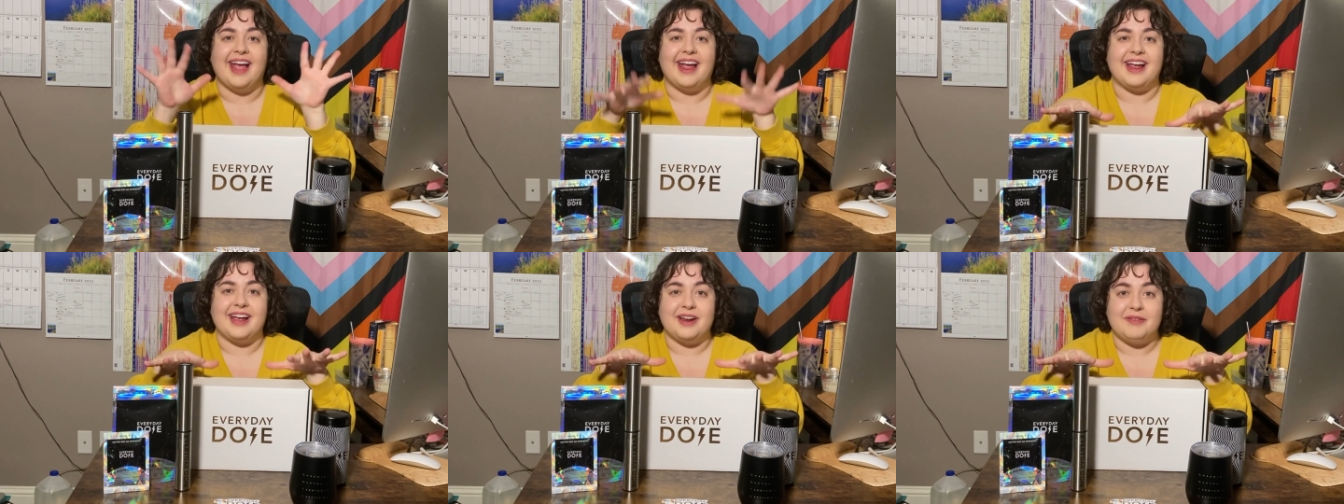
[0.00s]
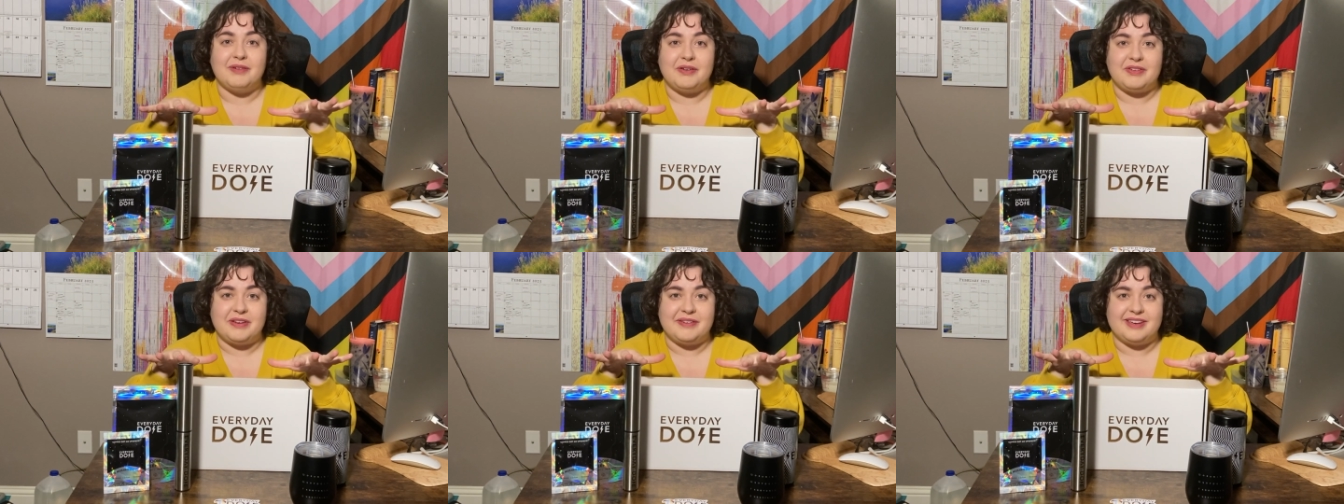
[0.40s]
In
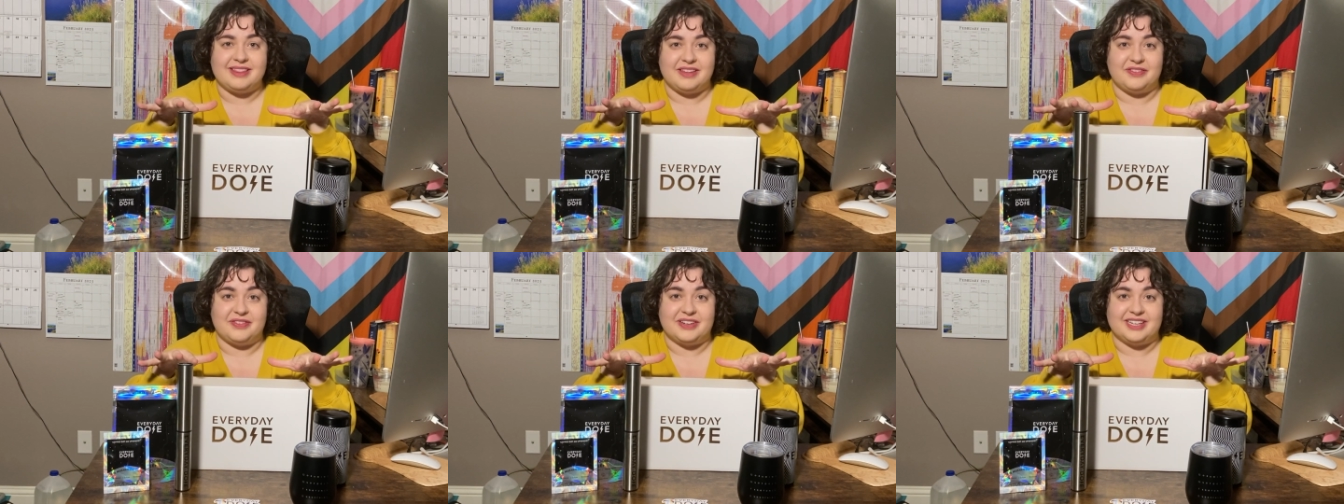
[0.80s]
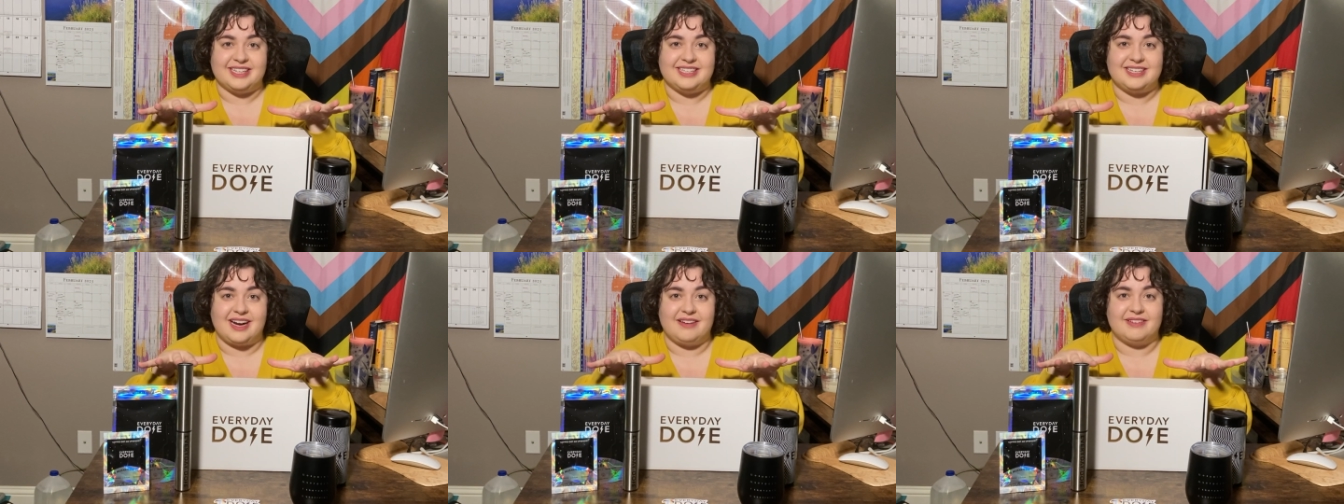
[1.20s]
reviewing the
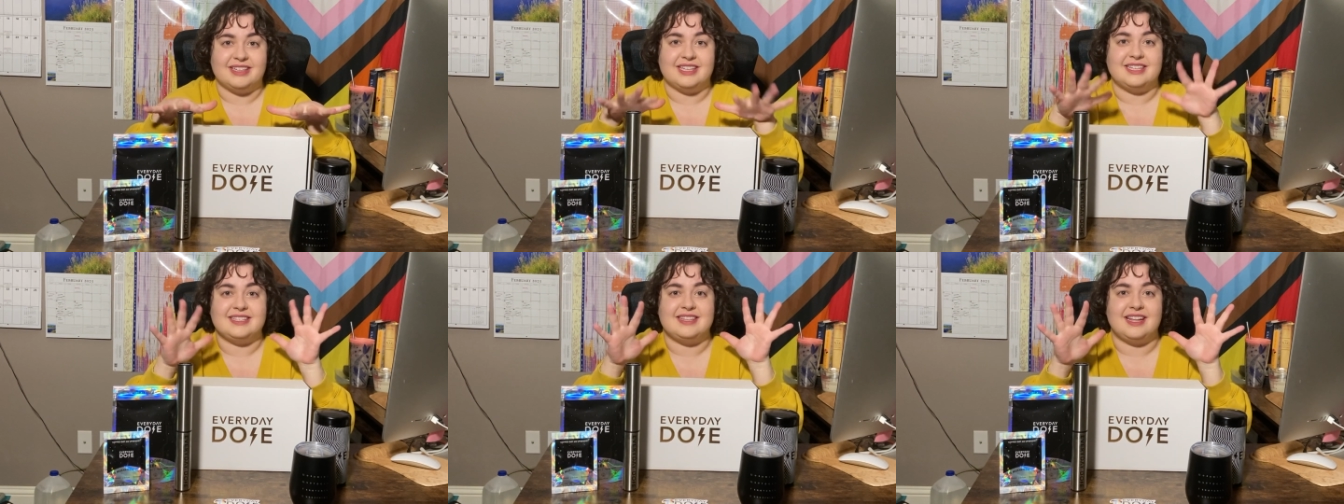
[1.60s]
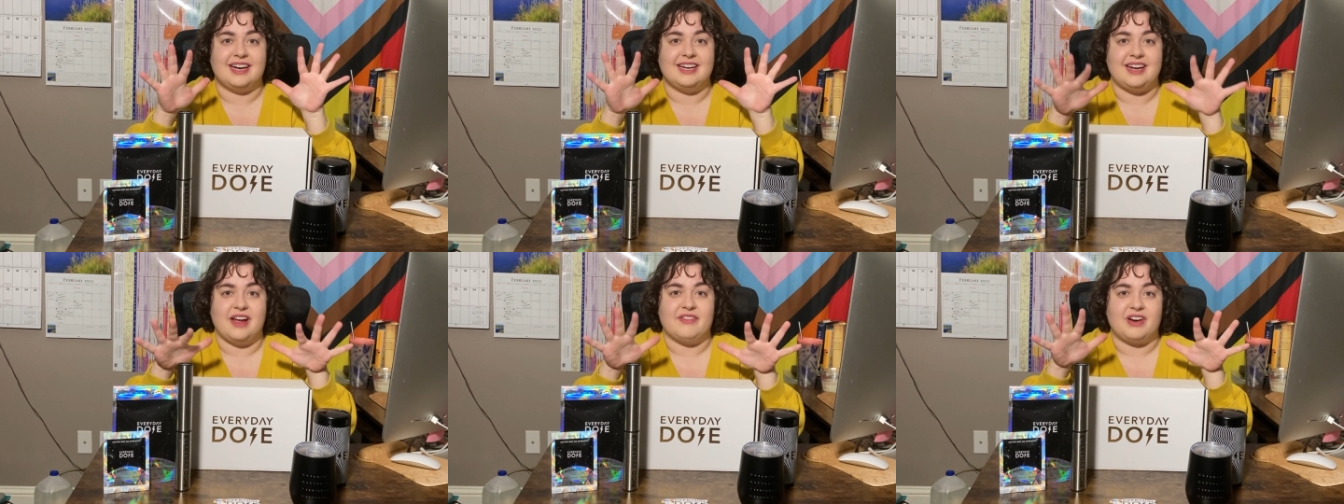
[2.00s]
footage, I realized that I
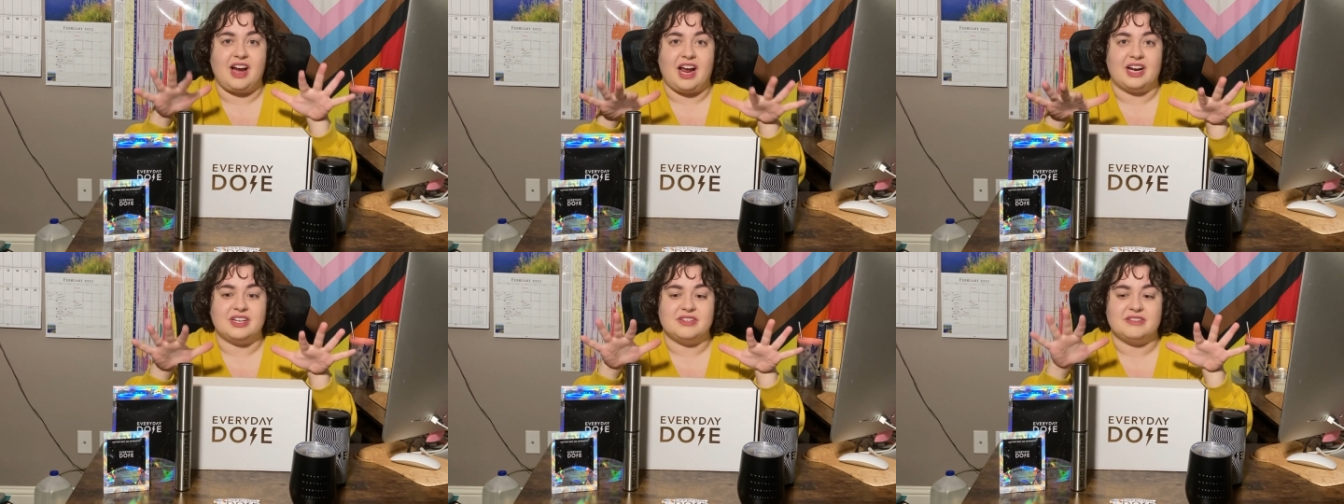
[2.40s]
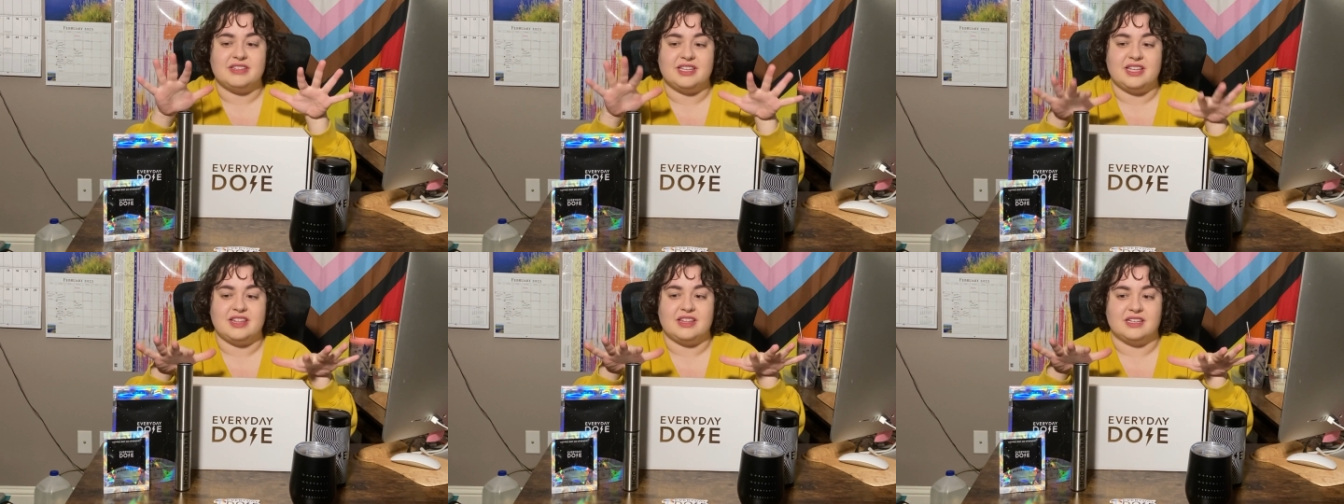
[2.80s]
never
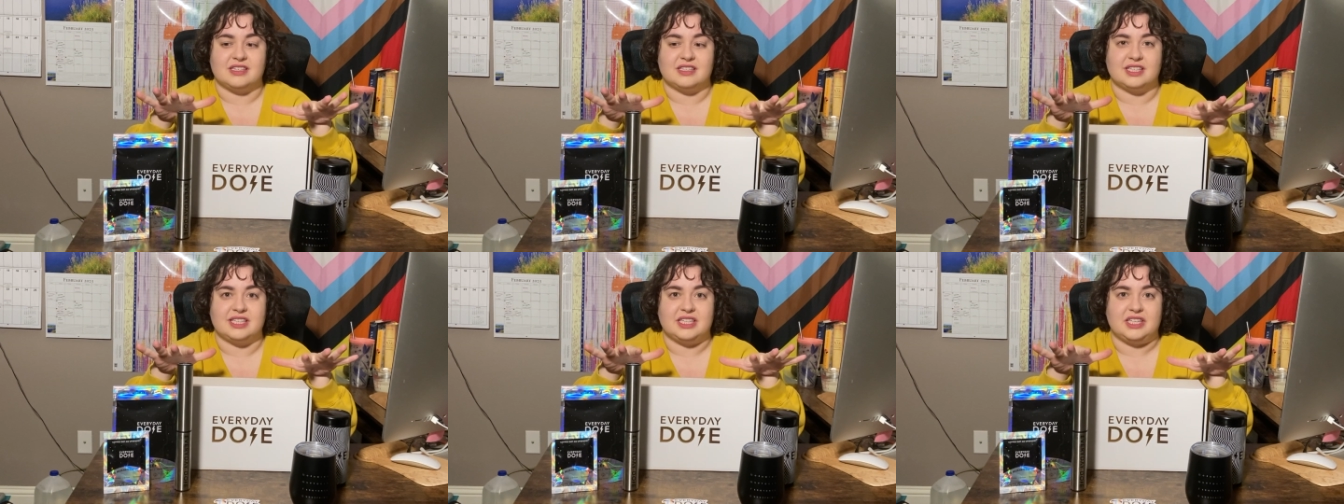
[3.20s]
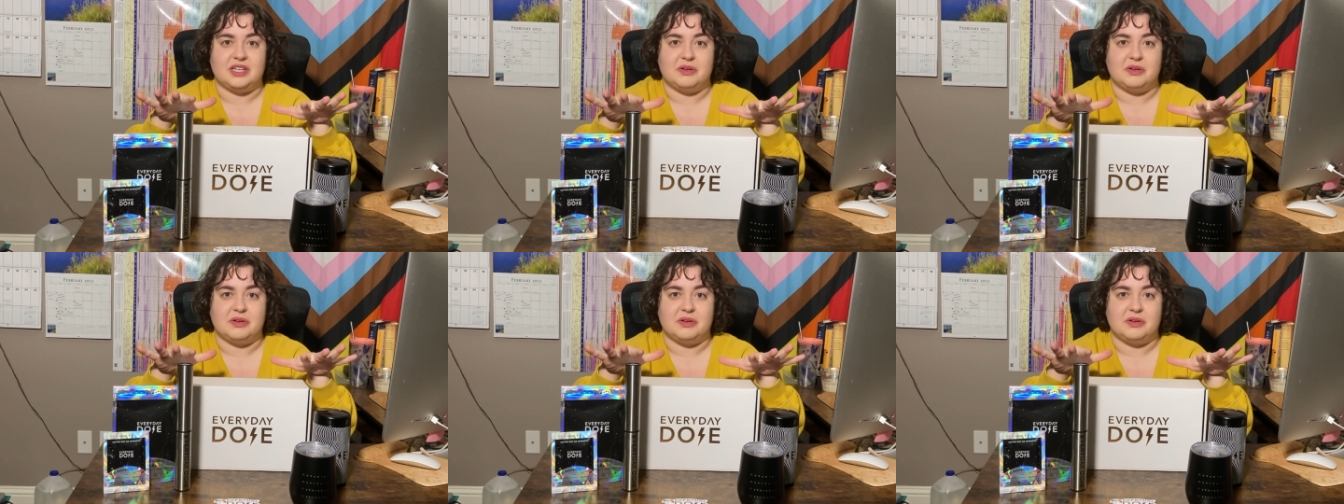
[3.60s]
actually thoroughly